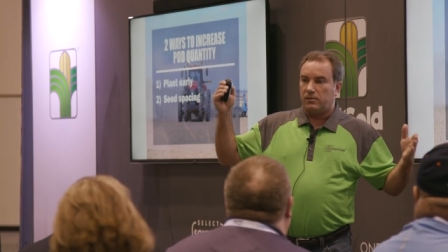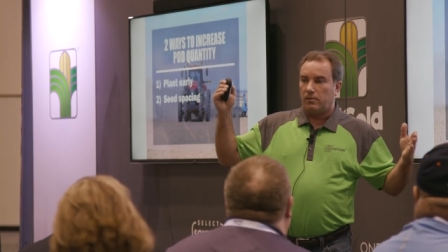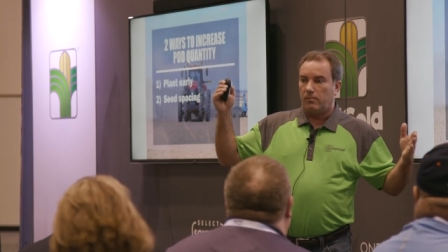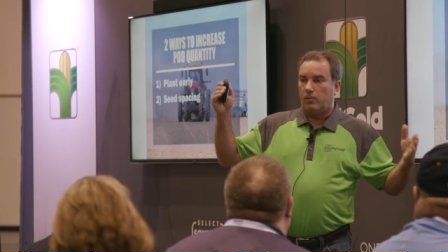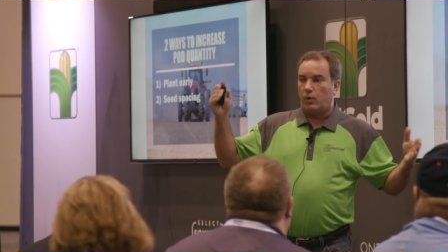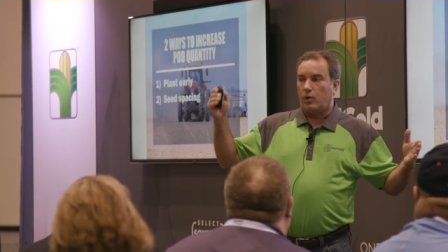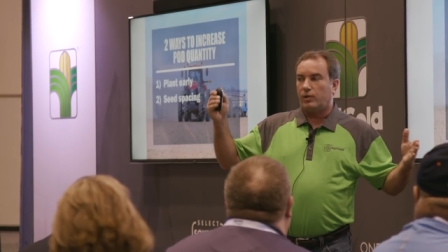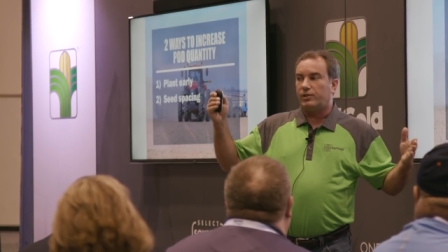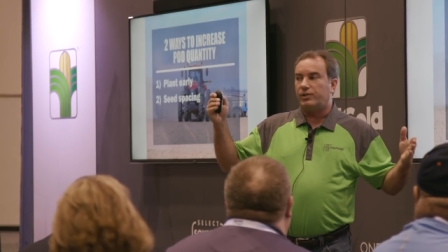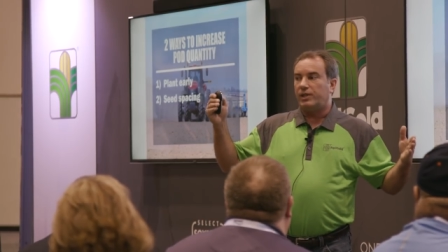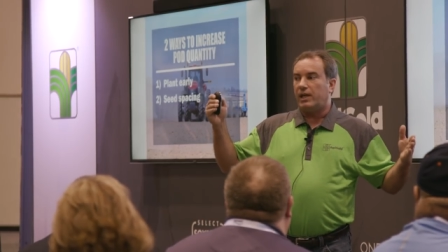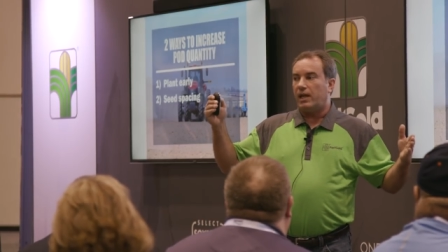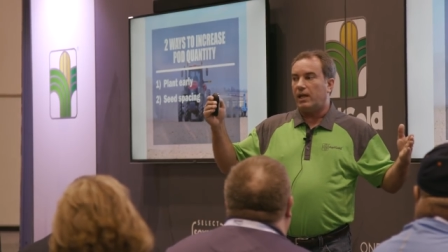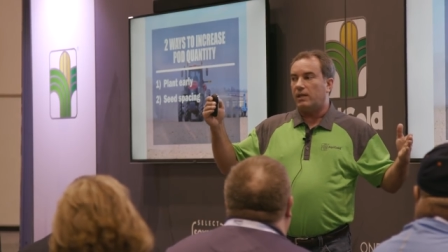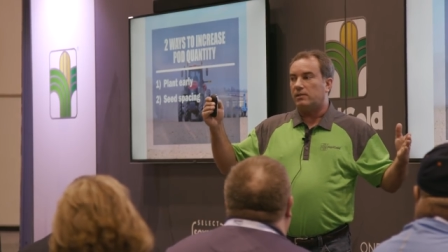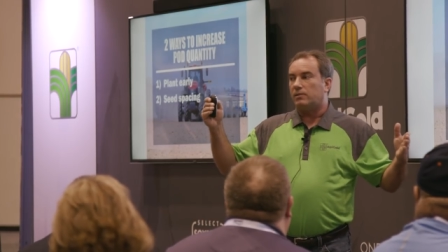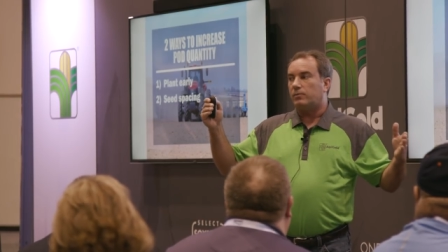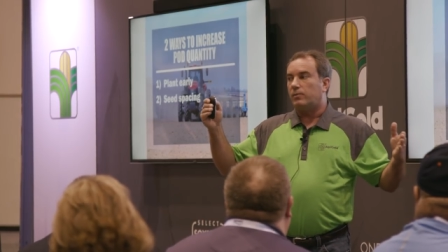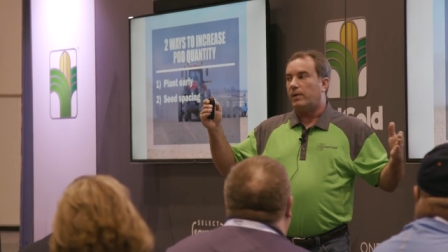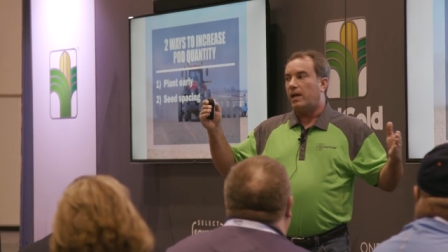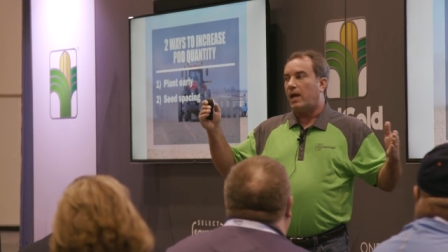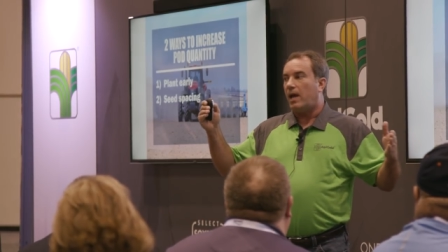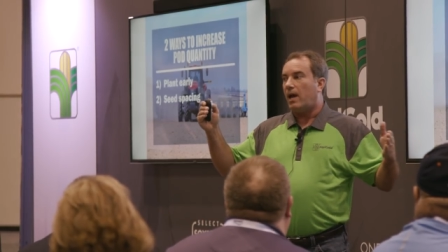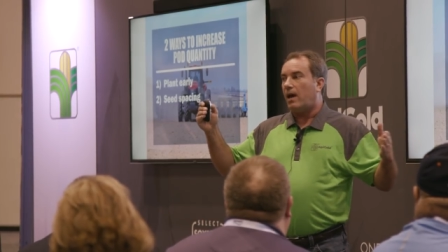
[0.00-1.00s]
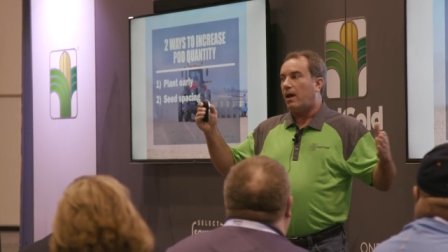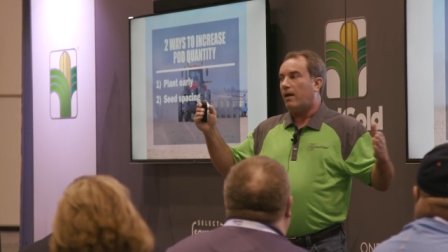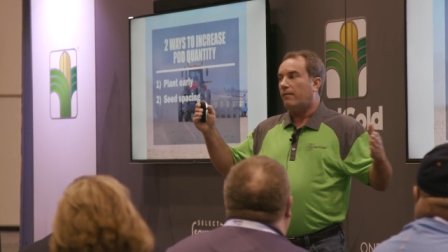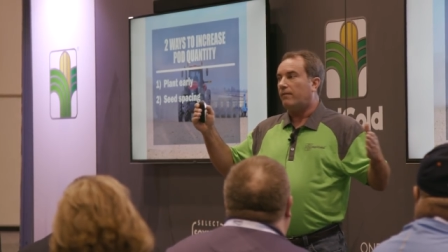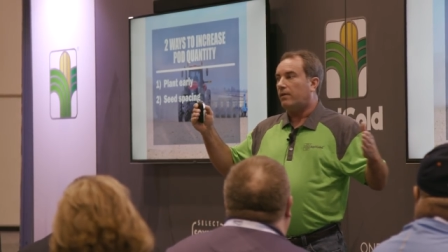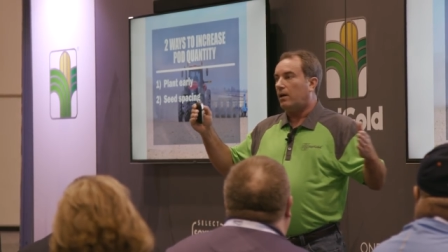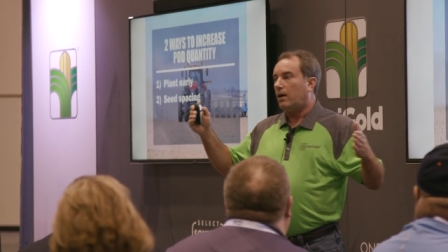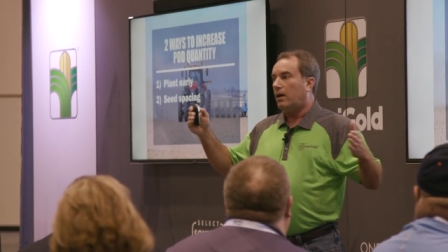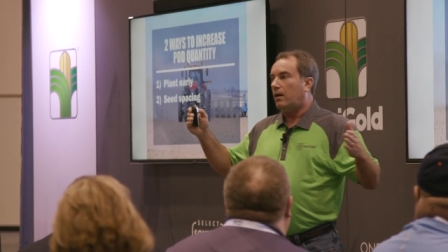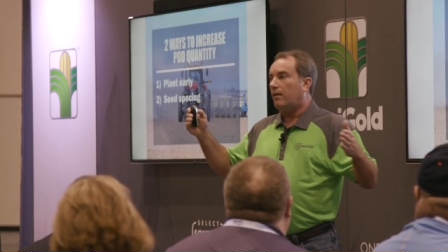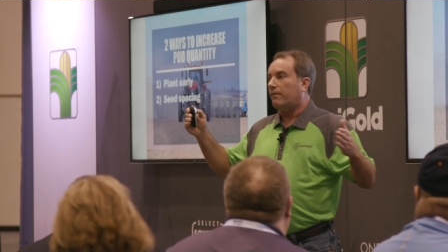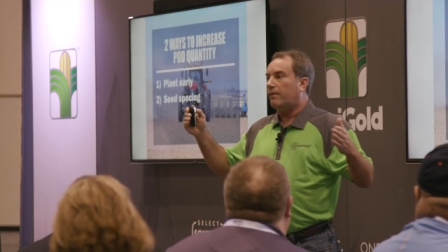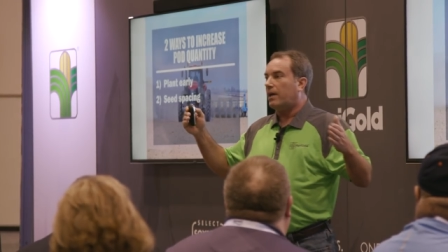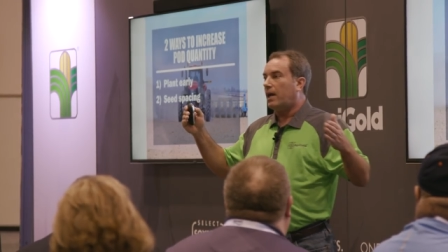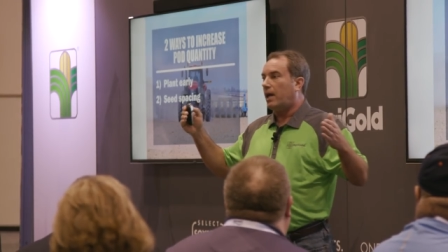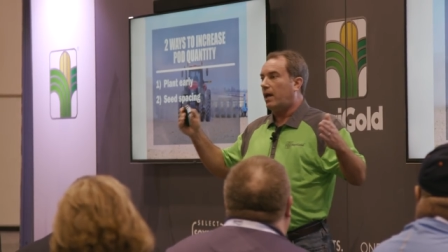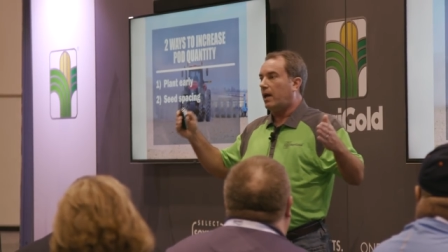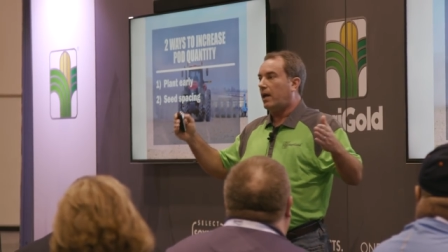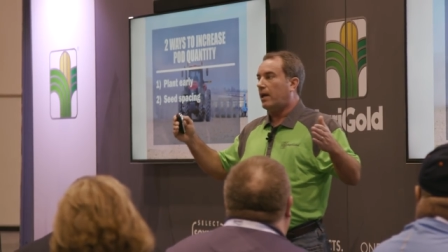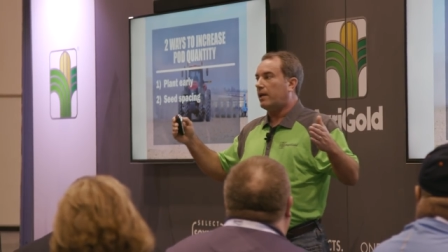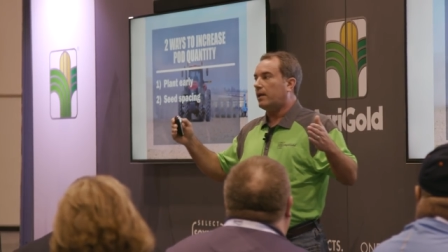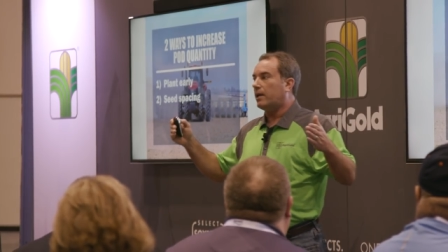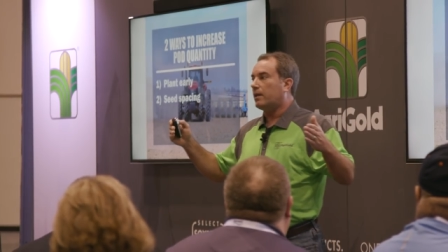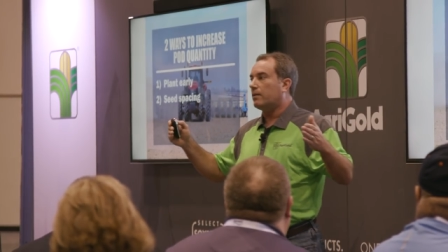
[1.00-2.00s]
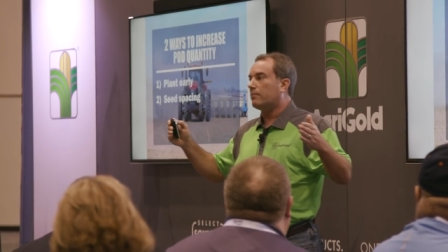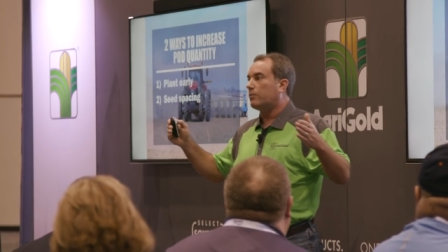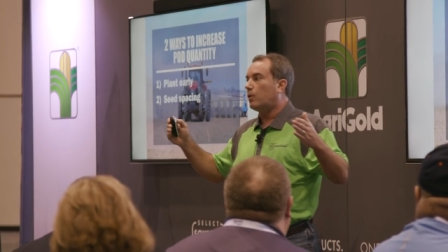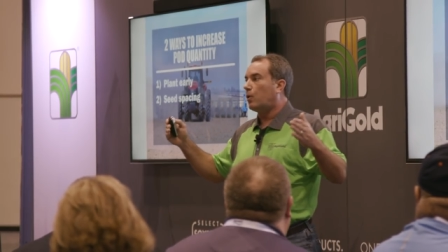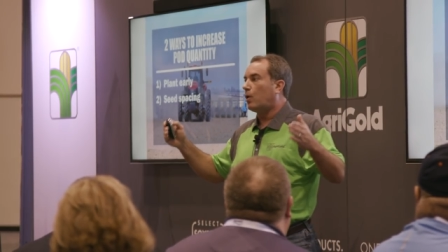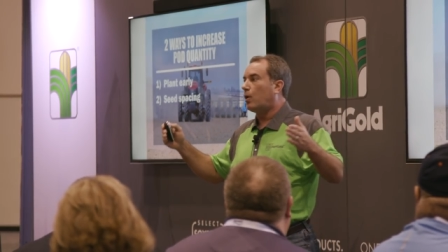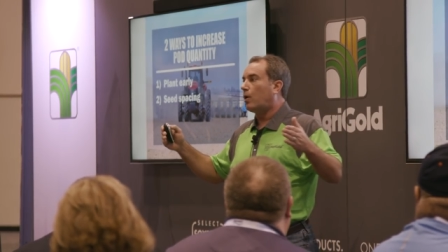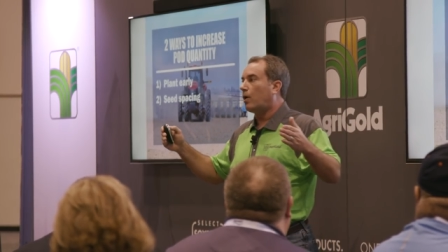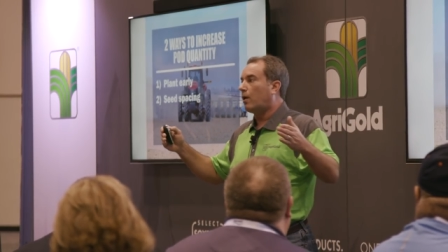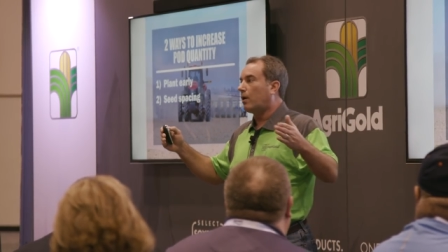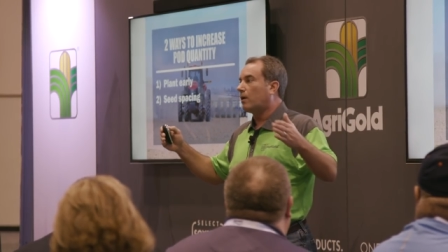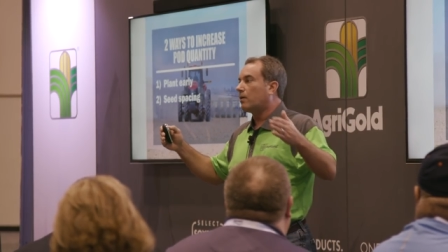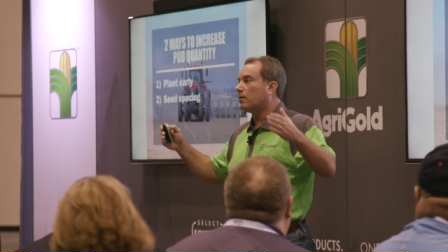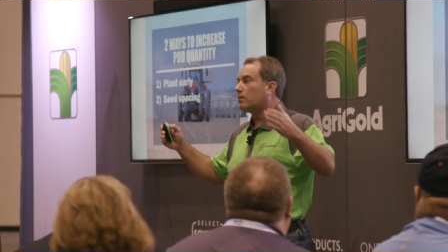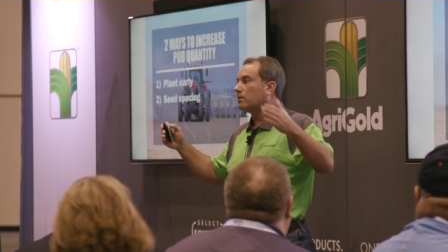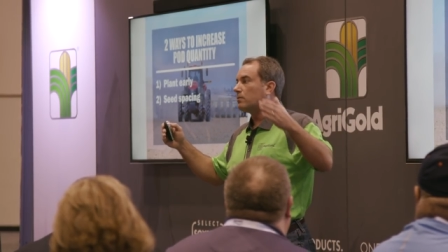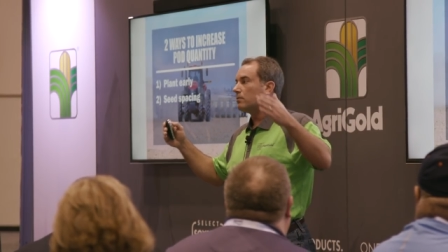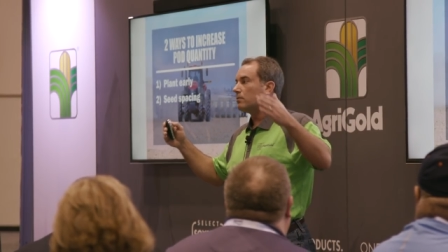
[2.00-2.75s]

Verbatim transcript: the more chance we have of adding more